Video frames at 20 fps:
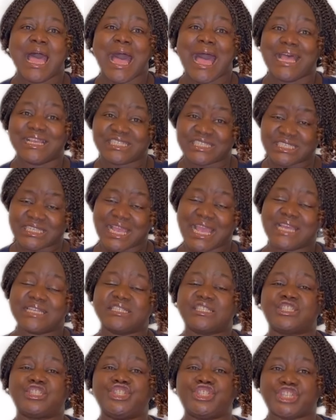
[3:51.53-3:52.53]

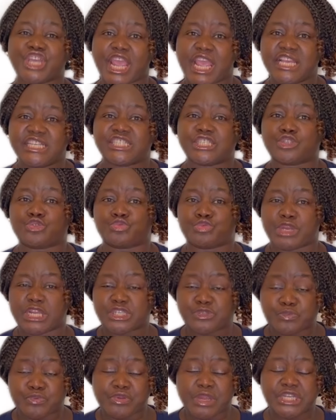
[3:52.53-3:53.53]
Assess J's
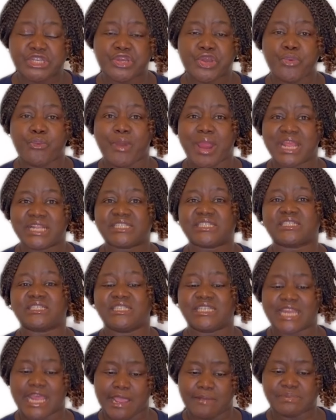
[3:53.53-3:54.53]
respiratory rate,
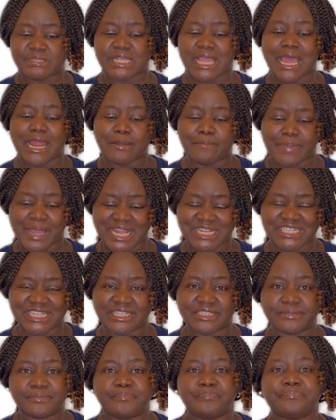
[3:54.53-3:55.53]
depth, and
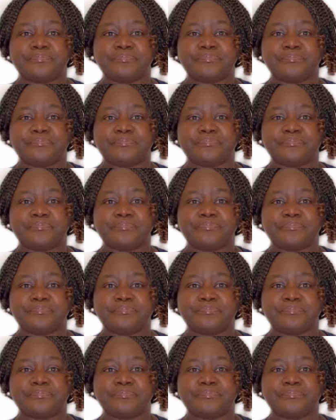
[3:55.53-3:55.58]
pattern.